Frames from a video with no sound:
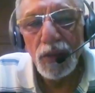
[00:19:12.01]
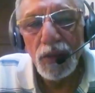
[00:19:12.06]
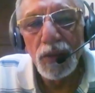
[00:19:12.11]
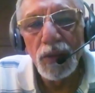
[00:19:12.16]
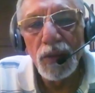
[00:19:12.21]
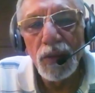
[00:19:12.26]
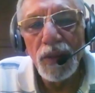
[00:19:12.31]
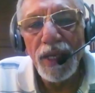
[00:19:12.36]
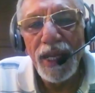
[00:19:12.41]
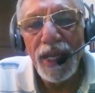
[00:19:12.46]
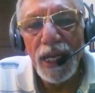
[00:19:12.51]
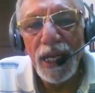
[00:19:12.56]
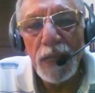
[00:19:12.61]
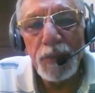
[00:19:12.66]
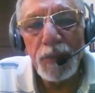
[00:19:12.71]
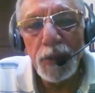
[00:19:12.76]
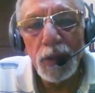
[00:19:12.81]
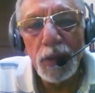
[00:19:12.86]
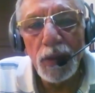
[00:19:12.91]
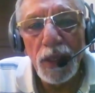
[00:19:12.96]
to
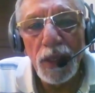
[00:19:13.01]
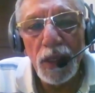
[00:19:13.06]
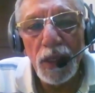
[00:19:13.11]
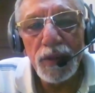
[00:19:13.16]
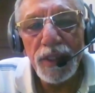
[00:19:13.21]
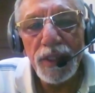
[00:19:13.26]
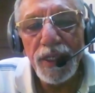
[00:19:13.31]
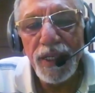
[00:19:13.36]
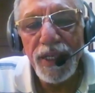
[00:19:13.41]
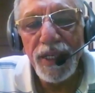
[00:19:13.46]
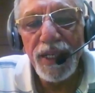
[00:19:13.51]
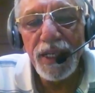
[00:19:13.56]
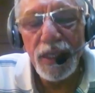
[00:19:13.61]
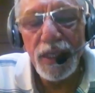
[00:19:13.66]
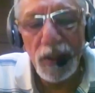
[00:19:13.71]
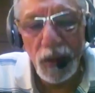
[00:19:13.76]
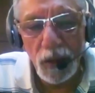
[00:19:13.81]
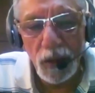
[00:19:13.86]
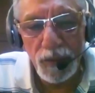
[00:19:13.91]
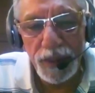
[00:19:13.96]
help you out
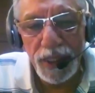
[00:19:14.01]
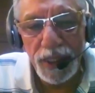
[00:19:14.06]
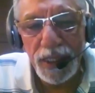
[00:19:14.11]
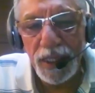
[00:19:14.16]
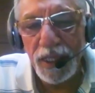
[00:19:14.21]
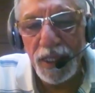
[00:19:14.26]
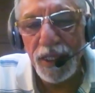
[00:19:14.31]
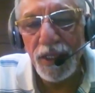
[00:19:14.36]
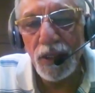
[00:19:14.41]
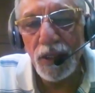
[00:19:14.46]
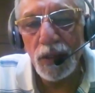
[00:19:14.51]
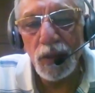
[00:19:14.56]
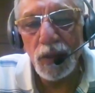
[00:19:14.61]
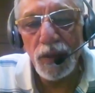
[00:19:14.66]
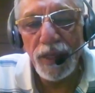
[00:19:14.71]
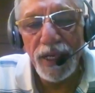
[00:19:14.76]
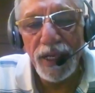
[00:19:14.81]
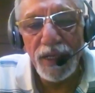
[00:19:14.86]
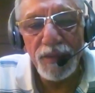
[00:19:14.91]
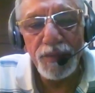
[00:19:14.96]
economically or to
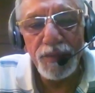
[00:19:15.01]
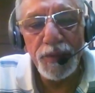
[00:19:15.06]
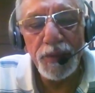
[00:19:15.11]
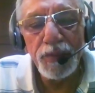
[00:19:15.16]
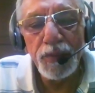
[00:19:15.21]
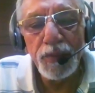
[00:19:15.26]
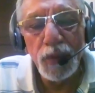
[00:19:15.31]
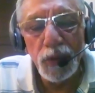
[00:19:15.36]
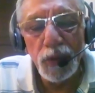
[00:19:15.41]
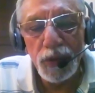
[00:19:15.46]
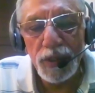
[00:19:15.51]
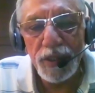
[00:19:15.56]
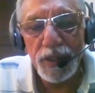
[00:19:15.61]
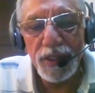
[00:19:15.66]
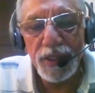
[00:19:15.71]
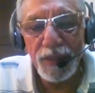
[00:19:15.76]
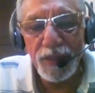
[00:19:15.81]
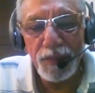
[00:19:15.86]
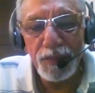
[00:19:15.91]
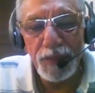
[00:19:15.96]
help
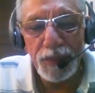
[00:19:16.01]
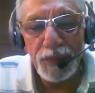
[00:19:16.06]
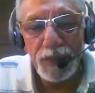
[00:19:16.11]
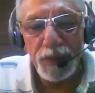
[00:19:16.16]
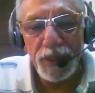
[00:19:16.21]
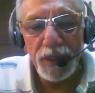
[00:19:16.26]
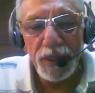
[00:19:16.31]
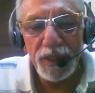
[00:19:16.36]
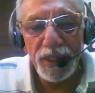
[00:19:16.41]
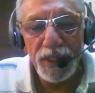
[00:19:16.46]
boost the people,